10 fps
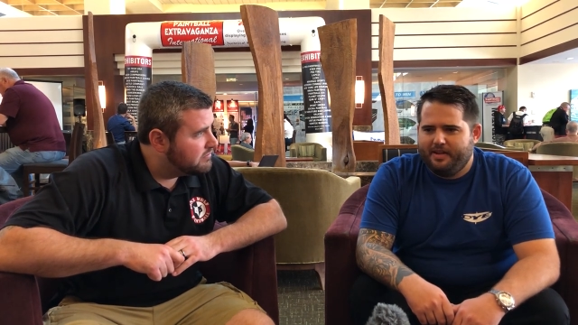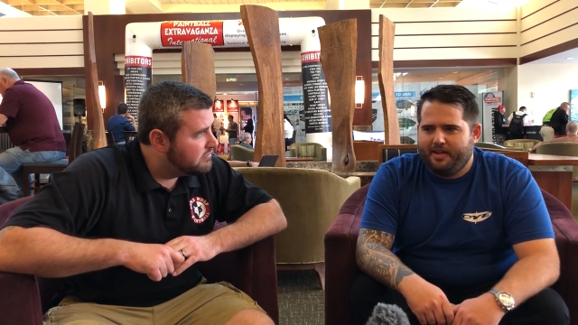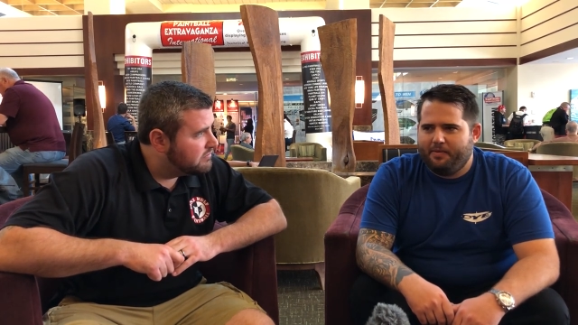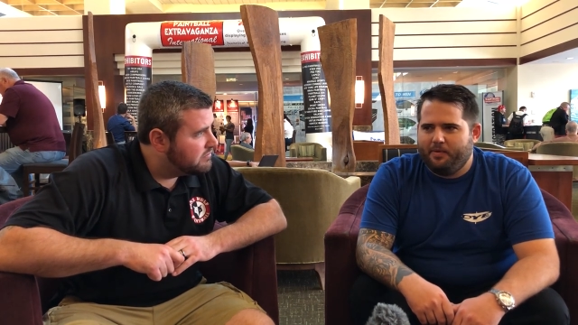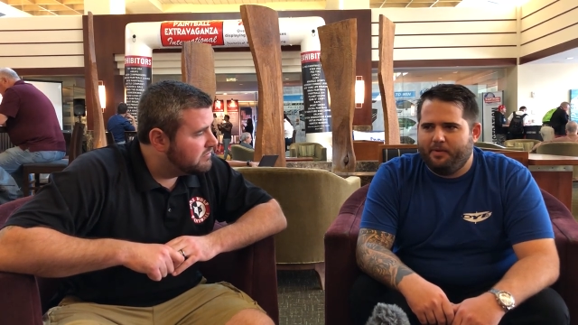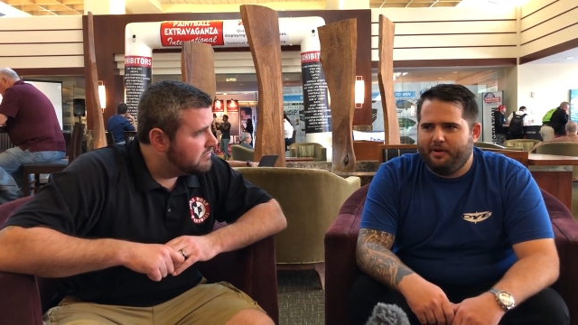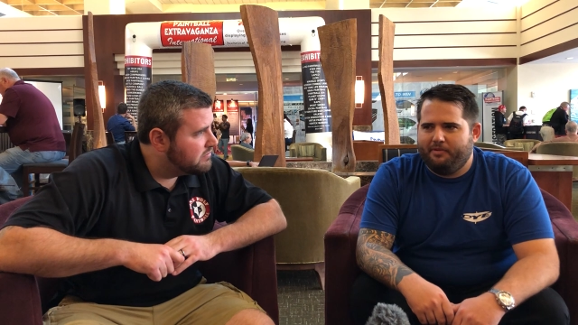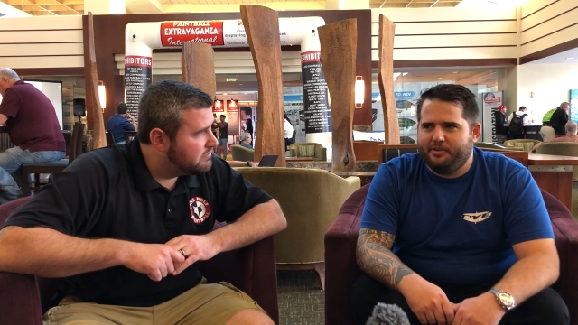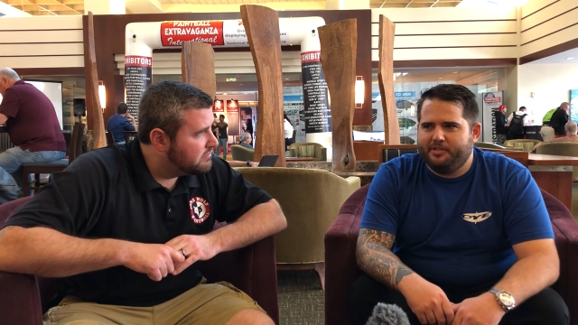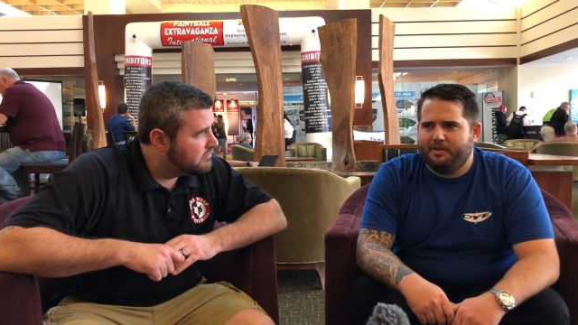Speaker 1: yeah, we won our
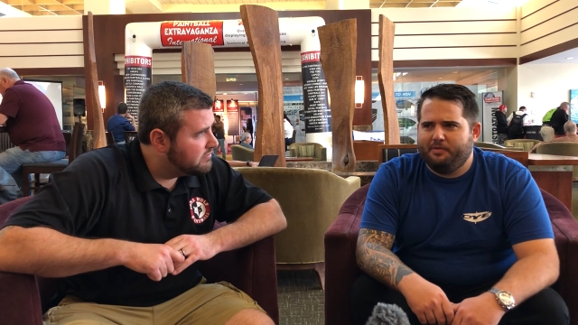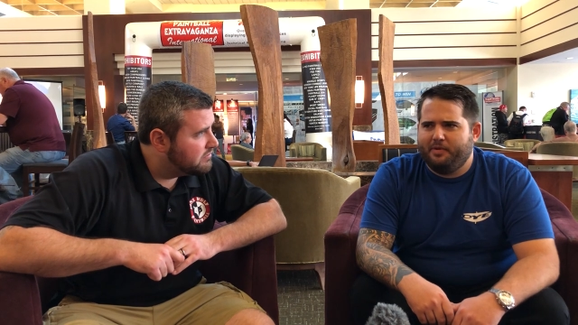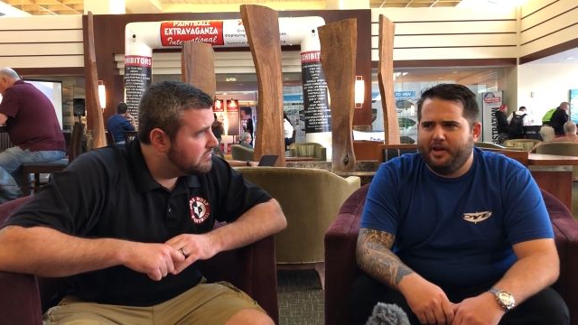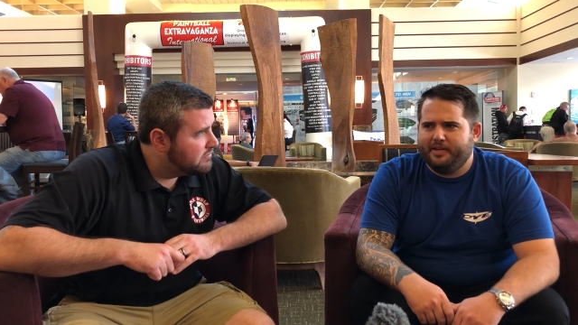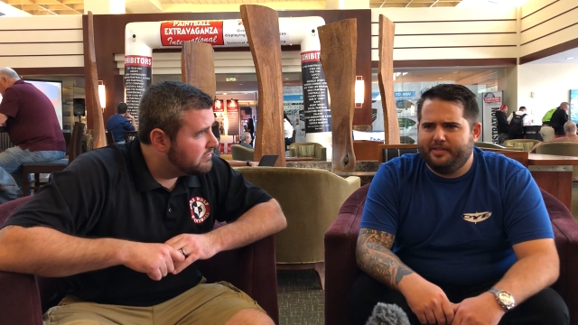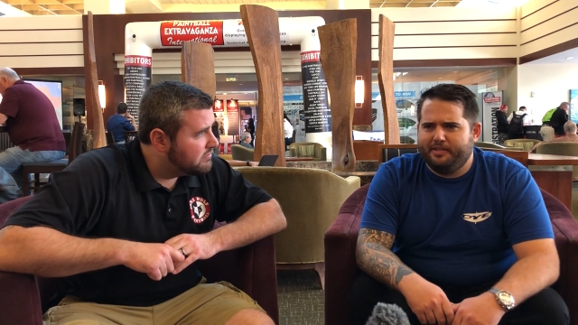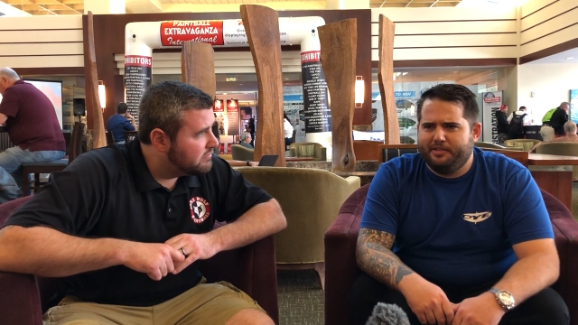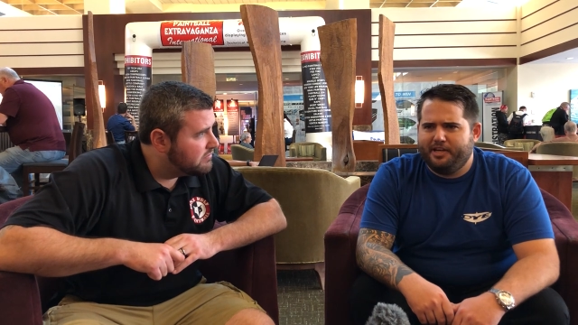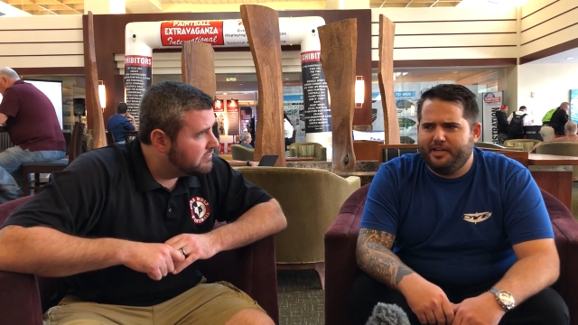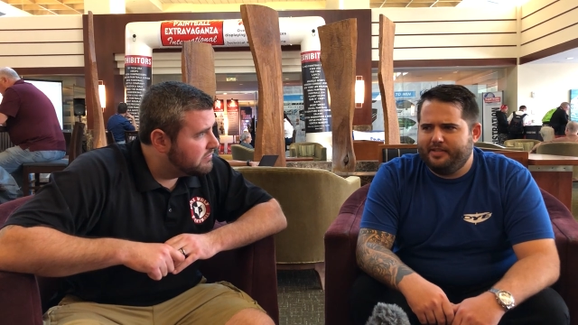first tournament. We got uh,
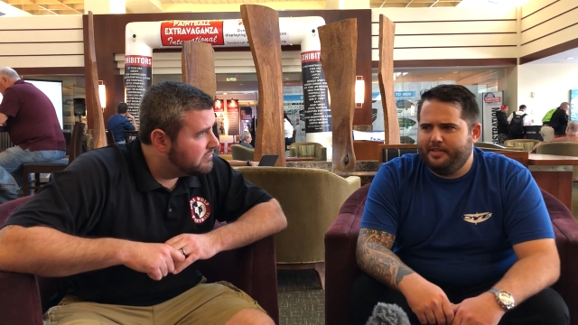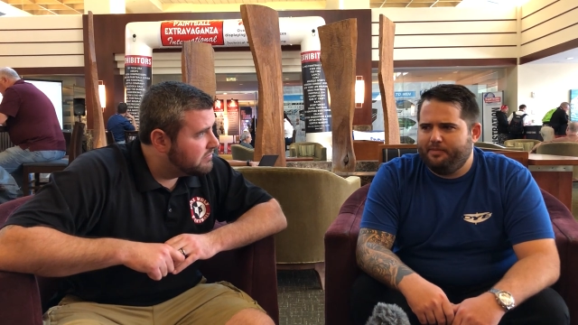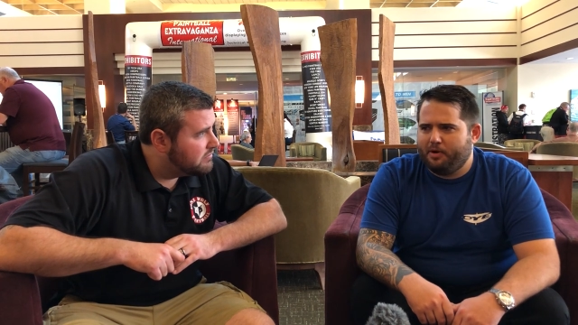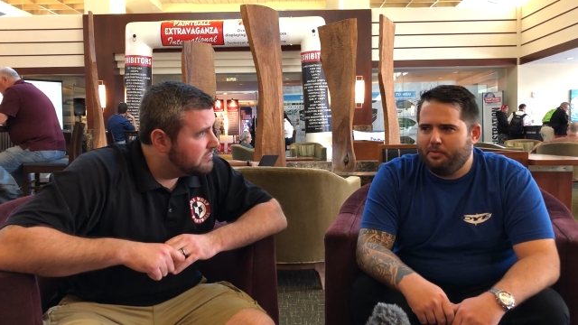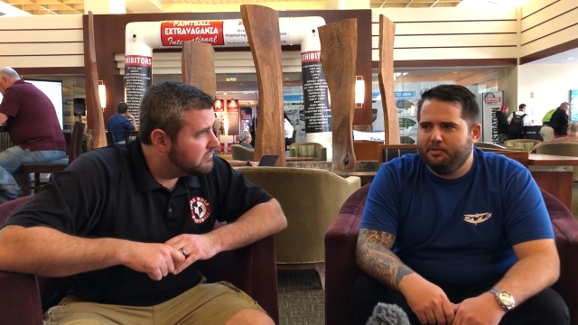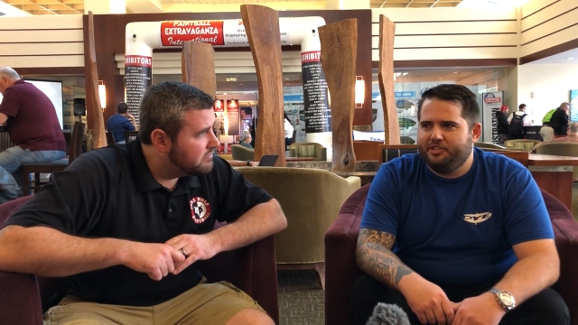J T purple